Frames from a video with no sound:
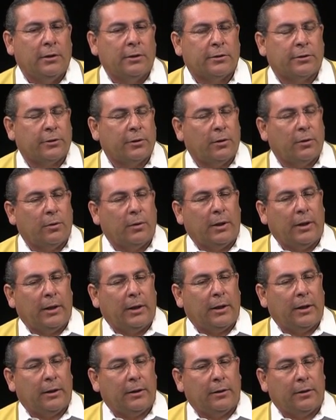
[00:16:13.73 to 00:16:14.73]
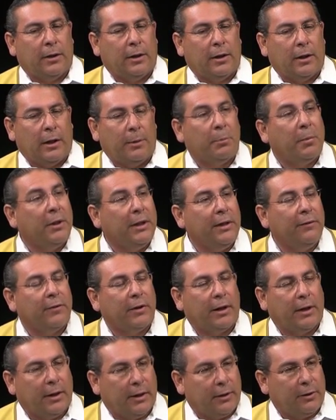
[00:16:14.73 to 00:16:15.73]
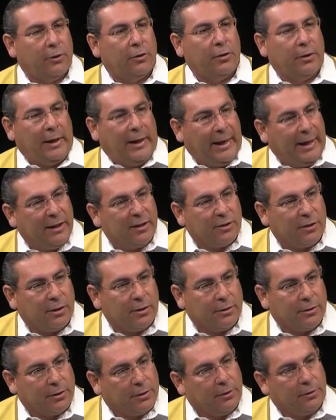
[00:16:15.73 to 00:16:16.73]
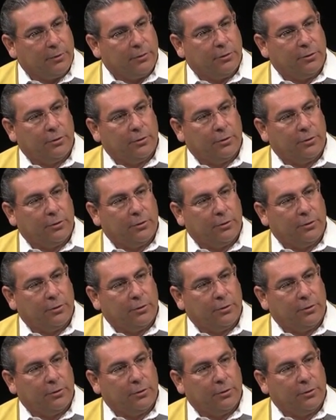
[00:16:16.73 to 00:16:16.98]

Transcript: so I had uh, I believed I had good hands-on skills.